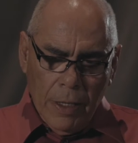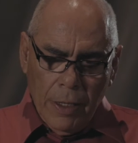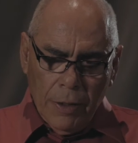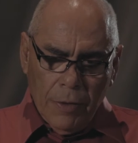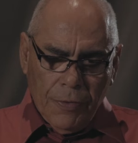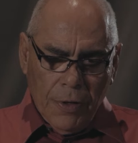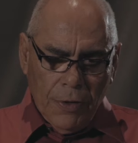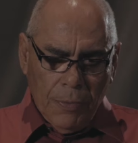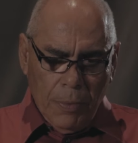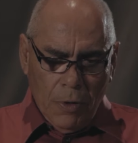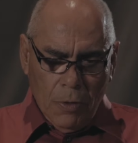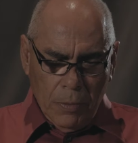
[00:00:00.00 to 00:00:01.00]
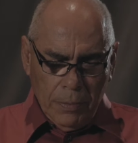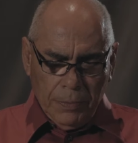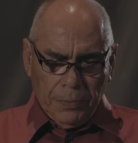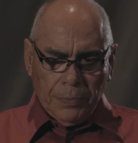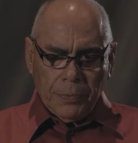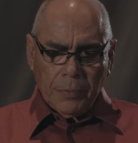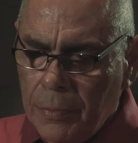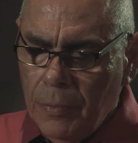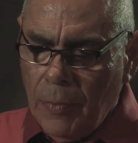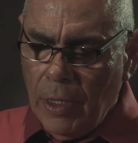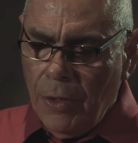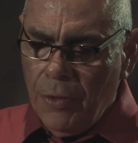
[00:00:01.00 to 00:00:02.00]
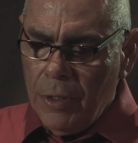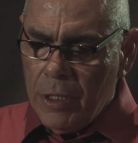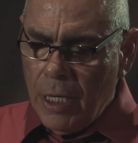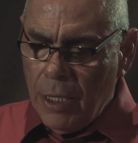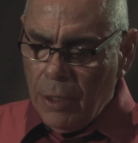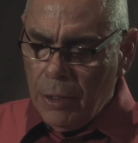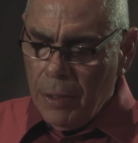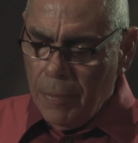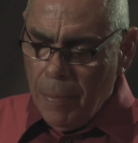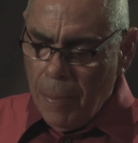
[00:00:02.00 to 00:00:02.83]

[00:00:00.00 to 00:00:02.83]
The first poem is entitled,